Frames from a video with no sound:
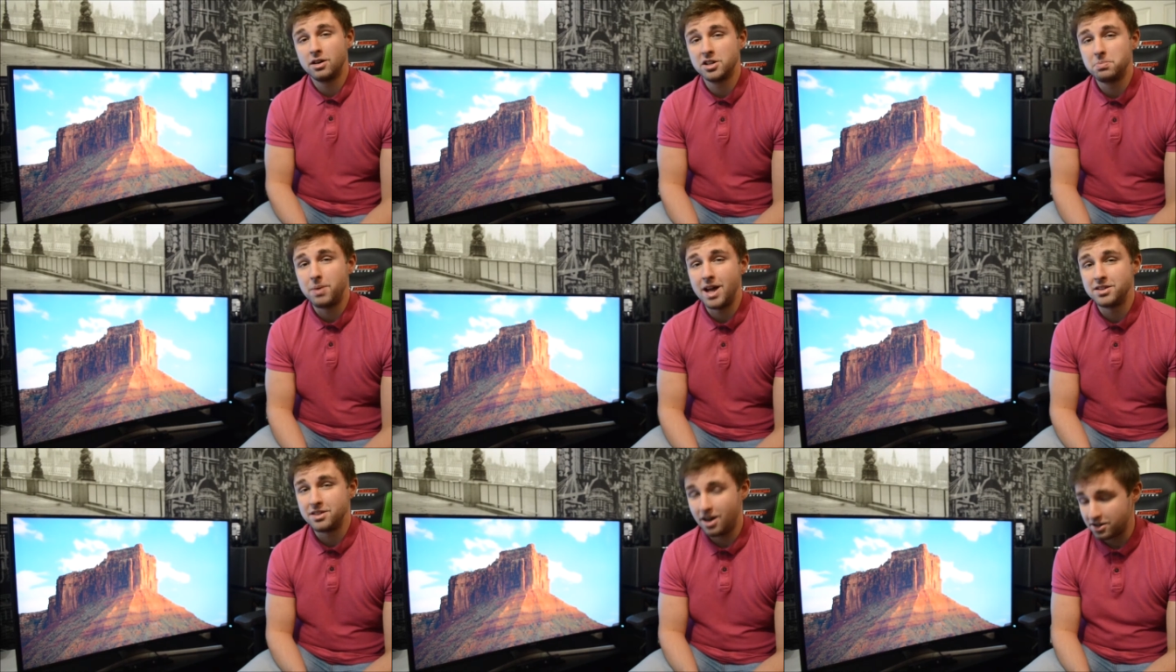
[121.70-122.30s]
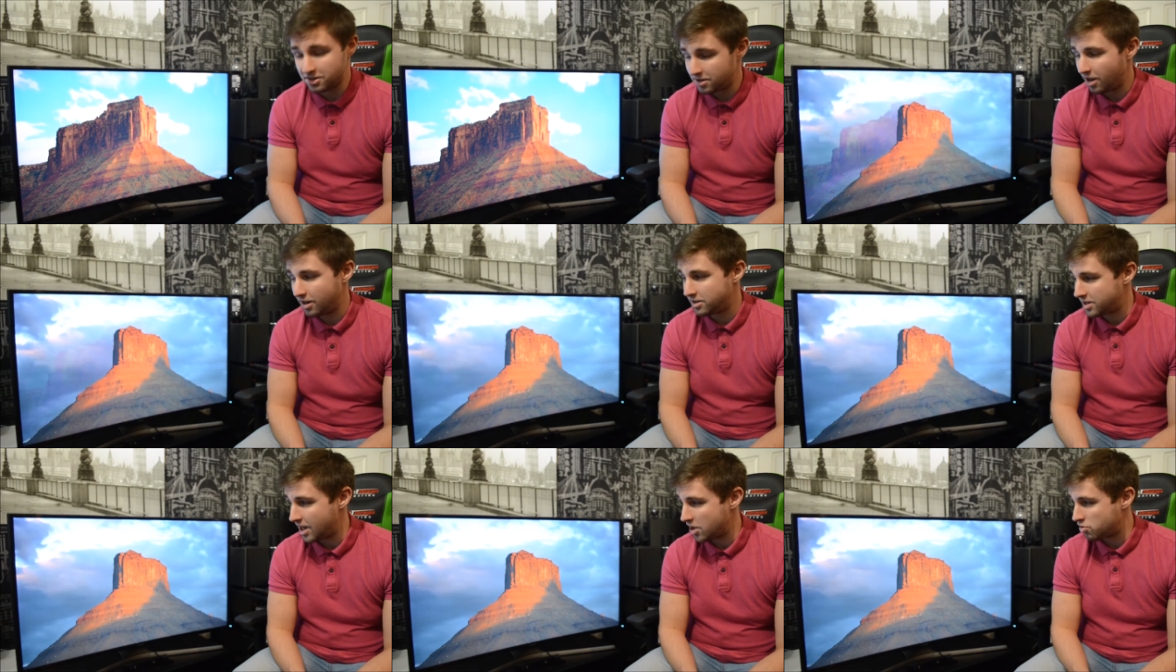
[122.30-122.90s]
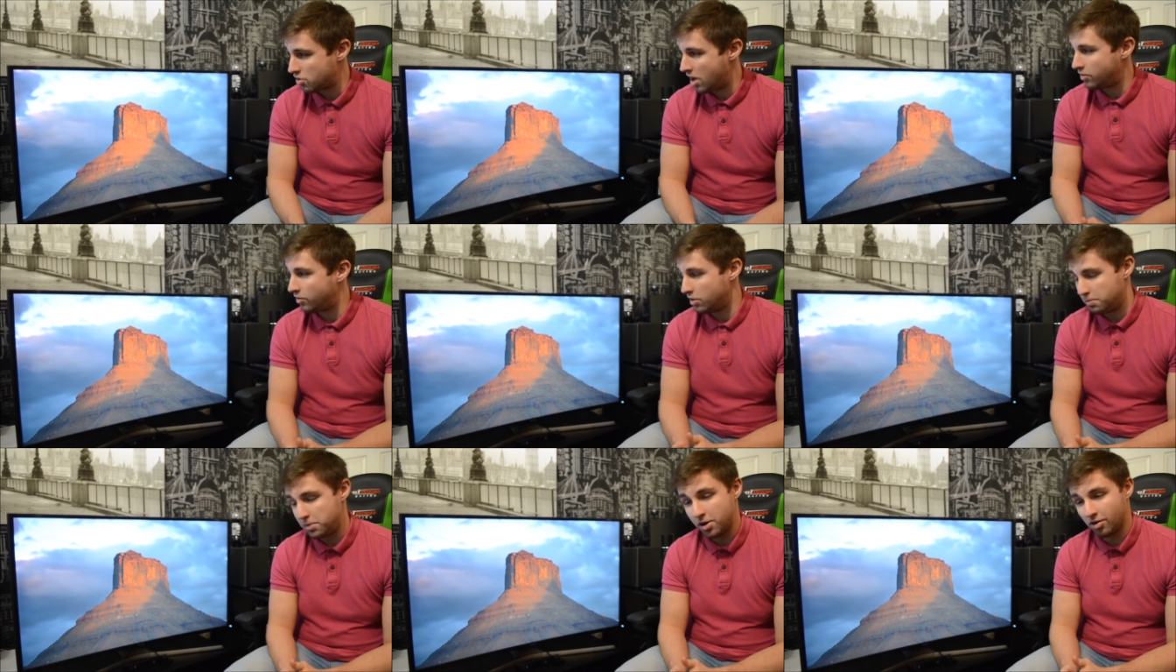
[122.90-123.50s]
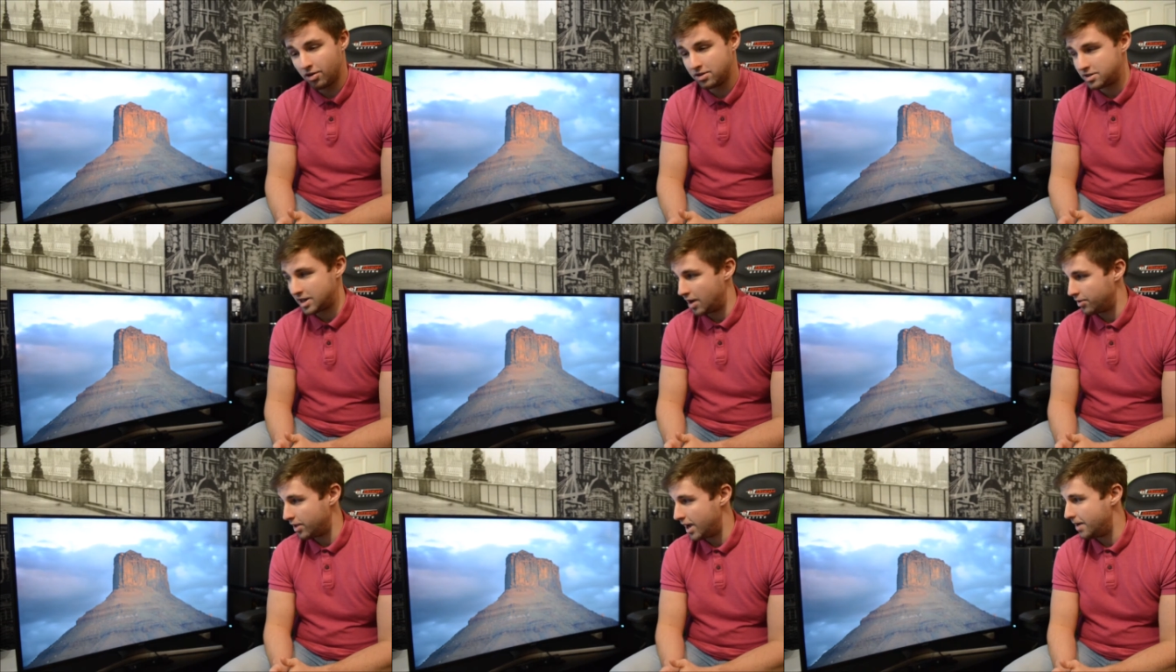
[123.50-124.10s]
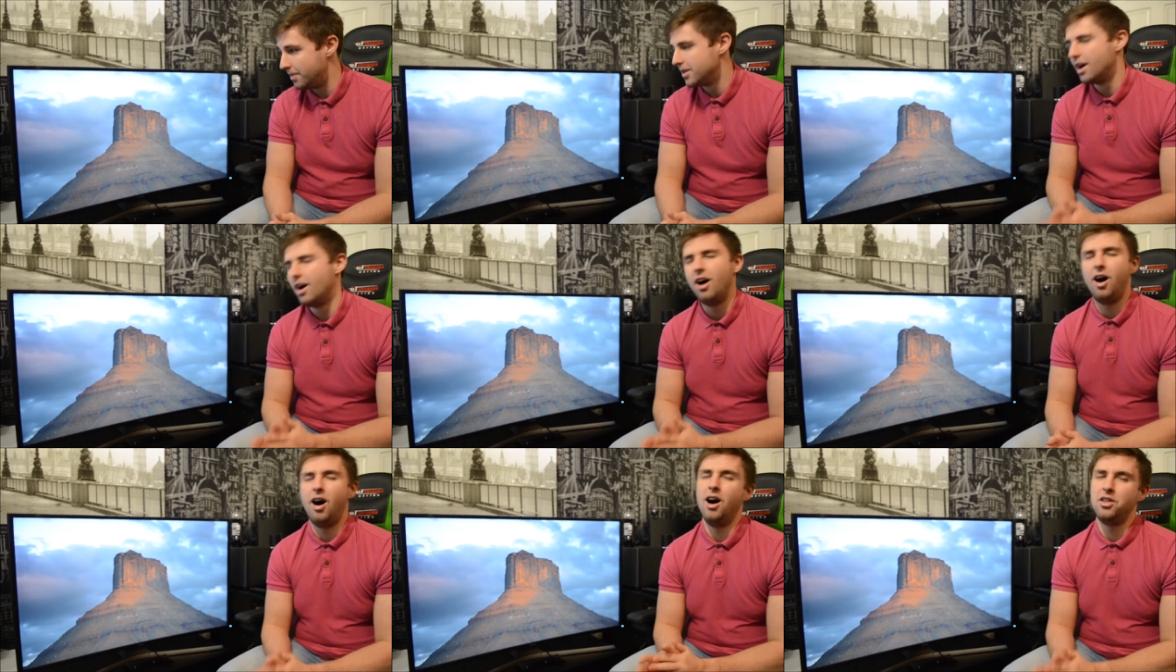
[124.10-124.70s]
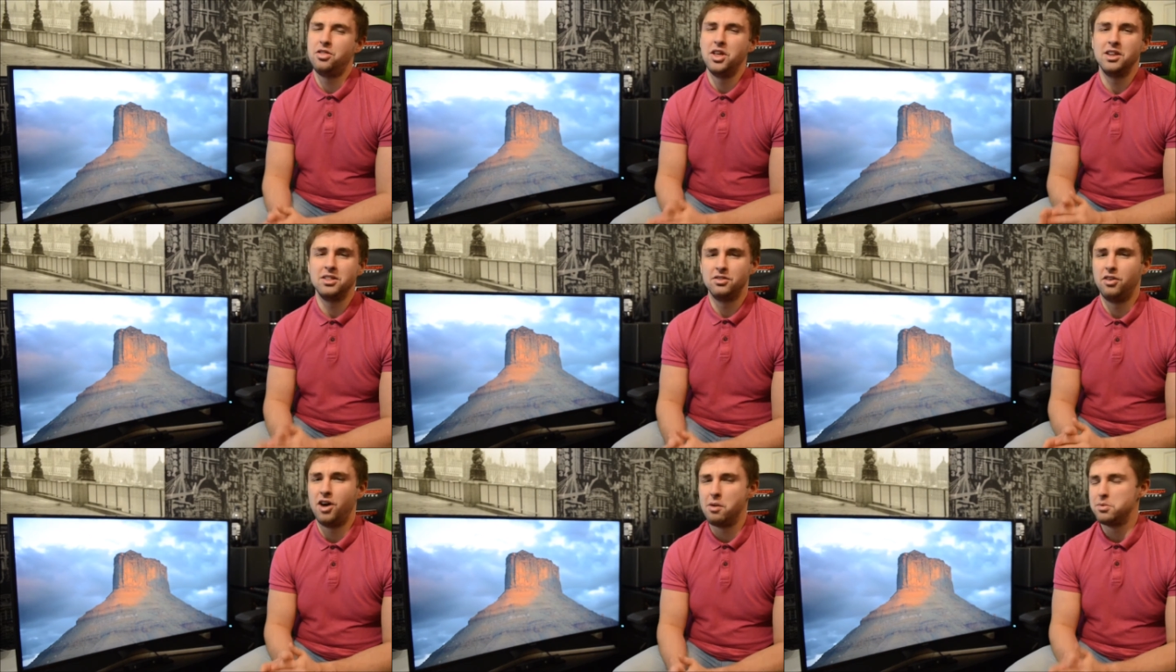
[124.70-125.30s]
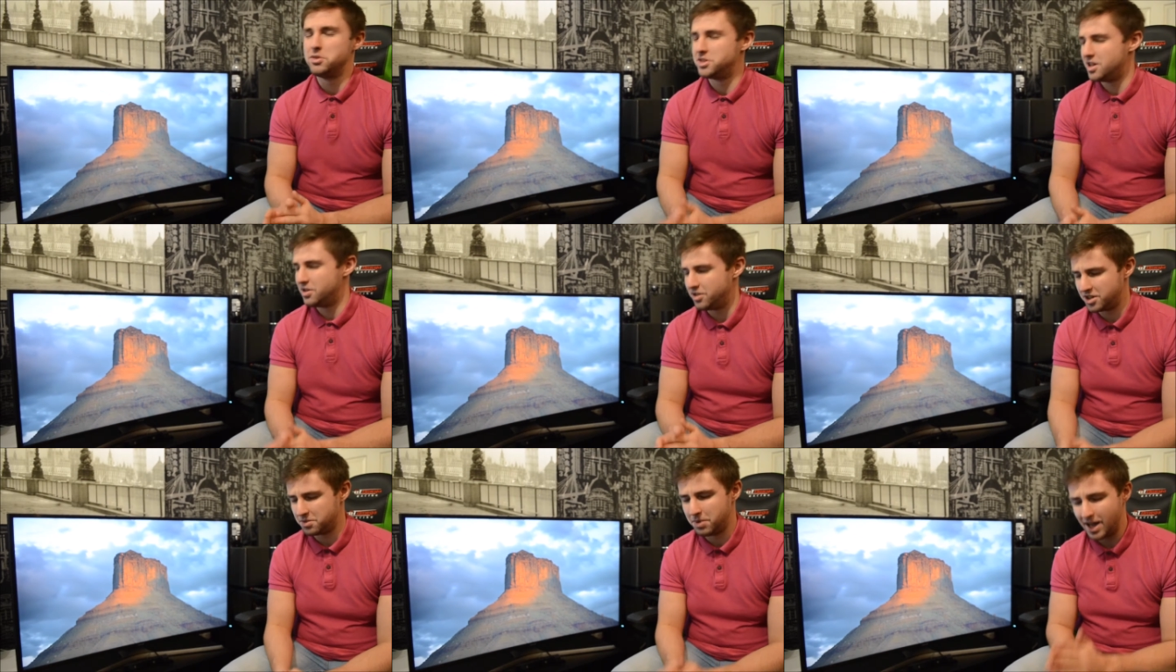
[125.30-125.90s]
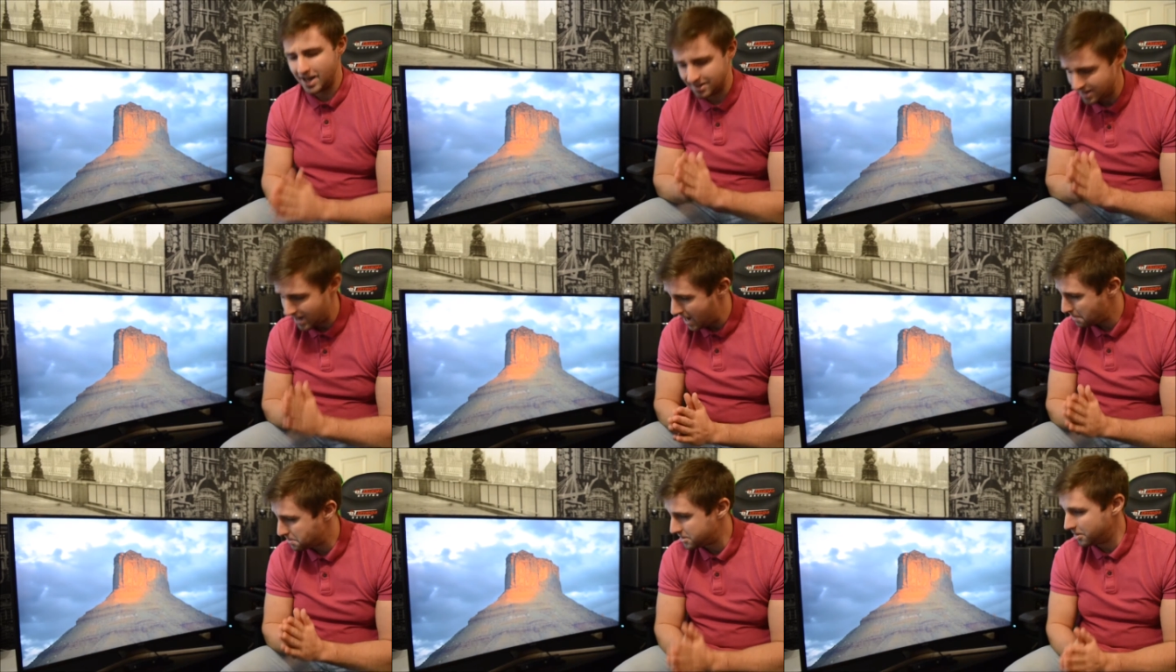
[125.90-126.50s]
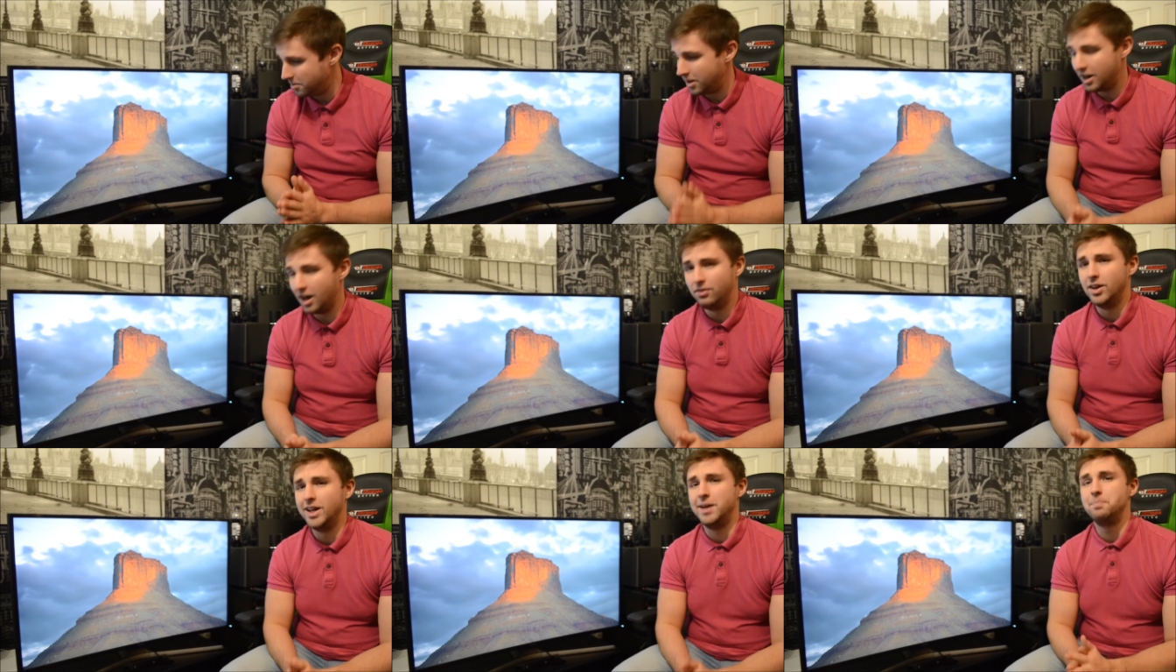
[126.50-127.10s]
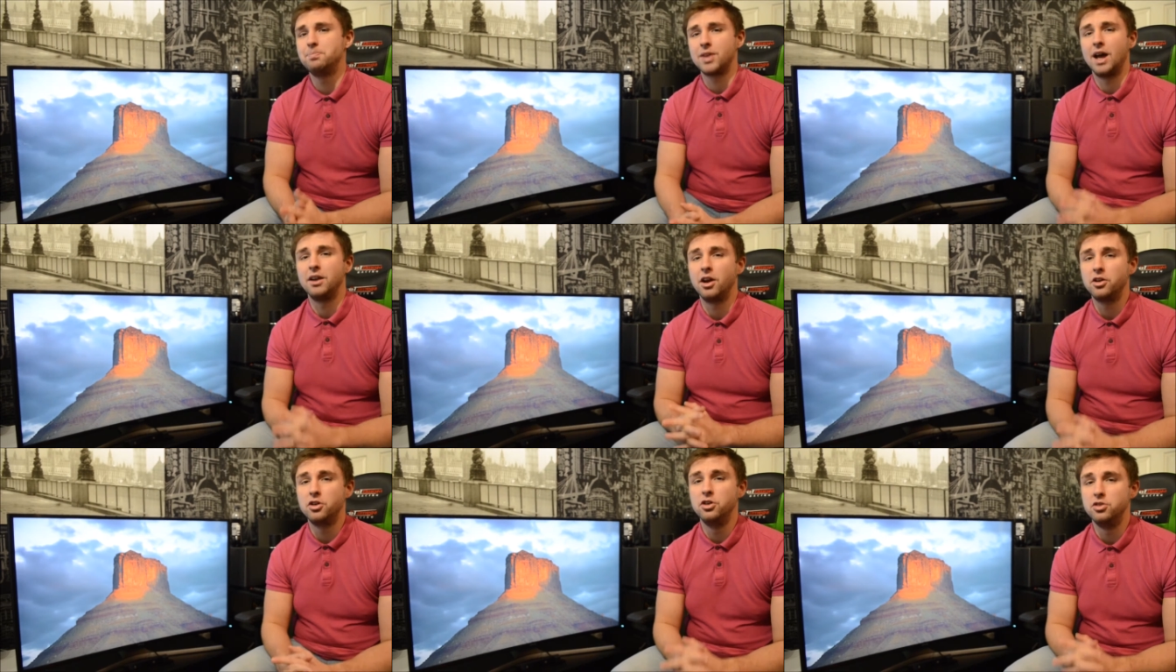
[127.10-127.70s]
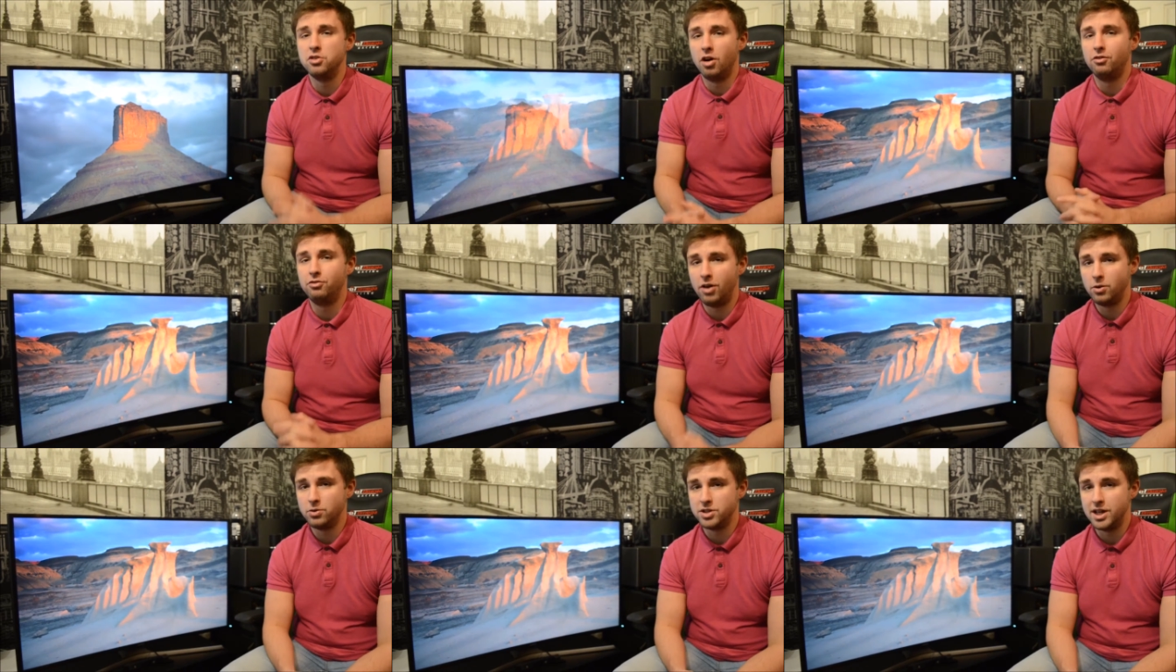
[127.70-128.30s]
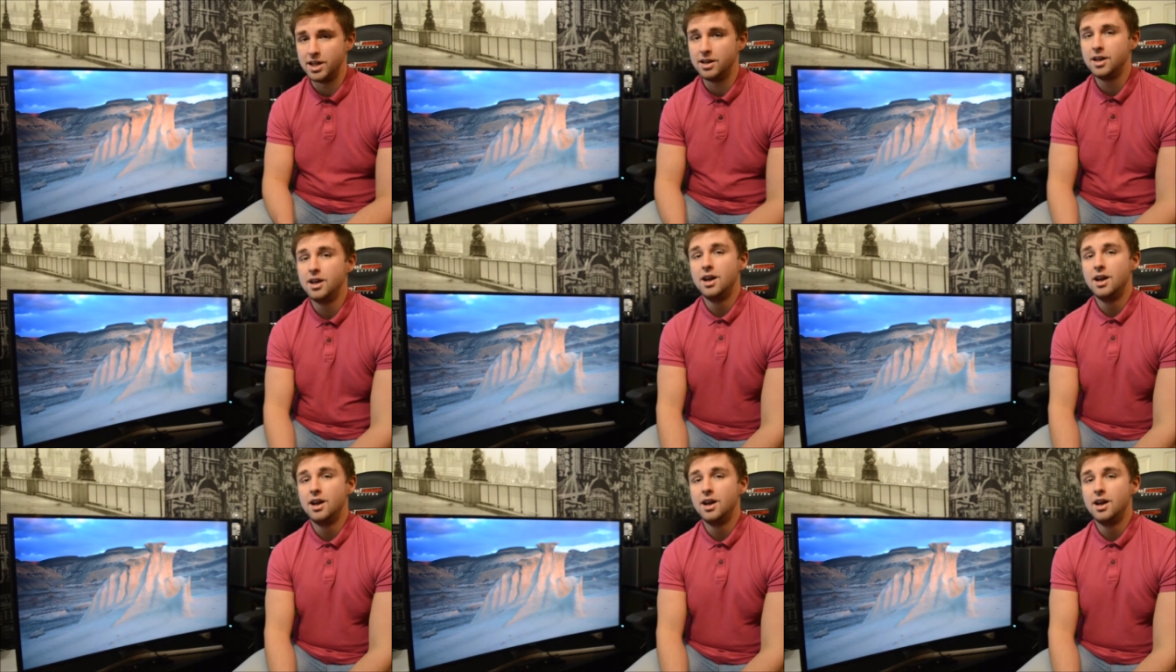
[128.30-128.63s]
displays are slightly saturated for the purists out there I think the vibrancy of the display is absolutely lovely and I could not fault it.